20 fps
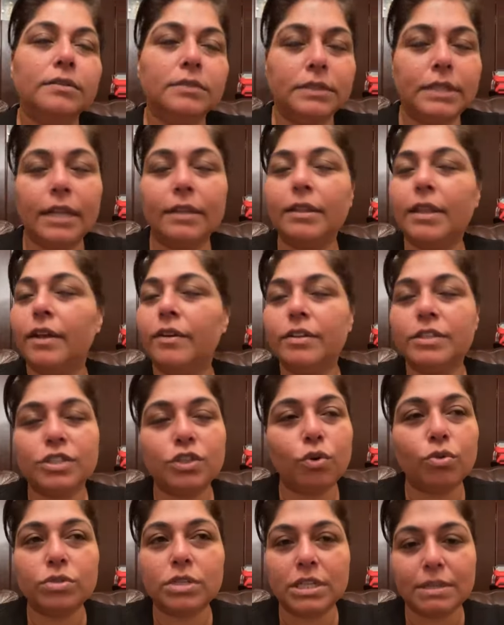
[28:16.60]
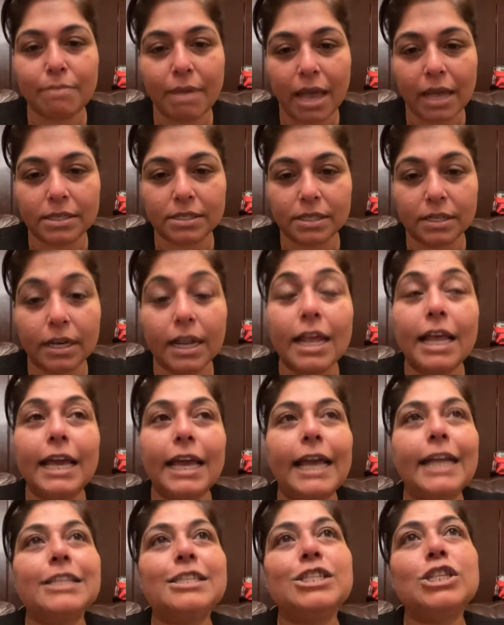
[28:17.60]
then there is no tea bags in it.
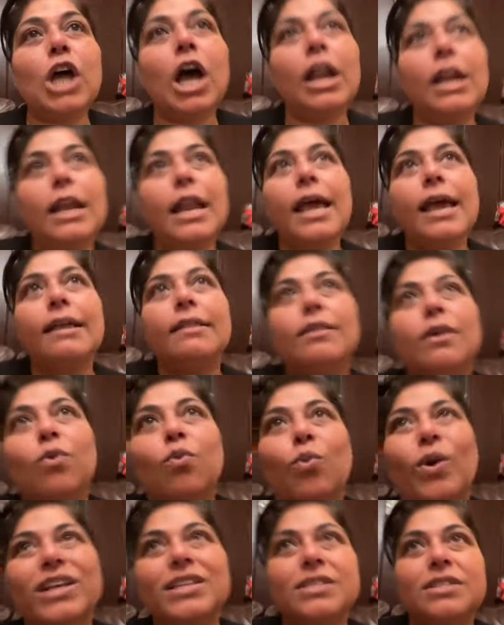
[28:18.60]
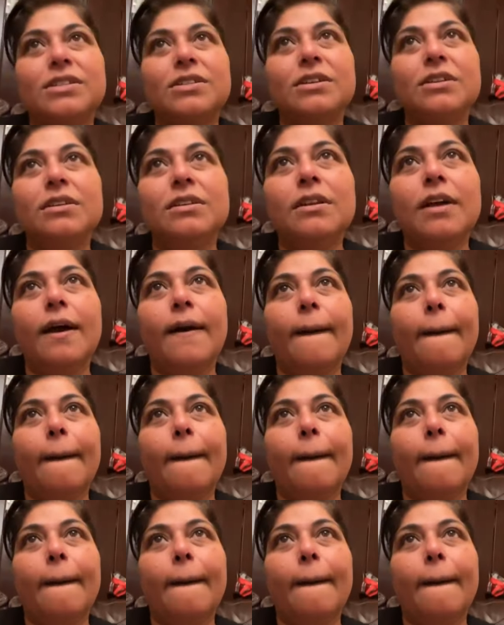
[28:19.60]
It's not like the Western,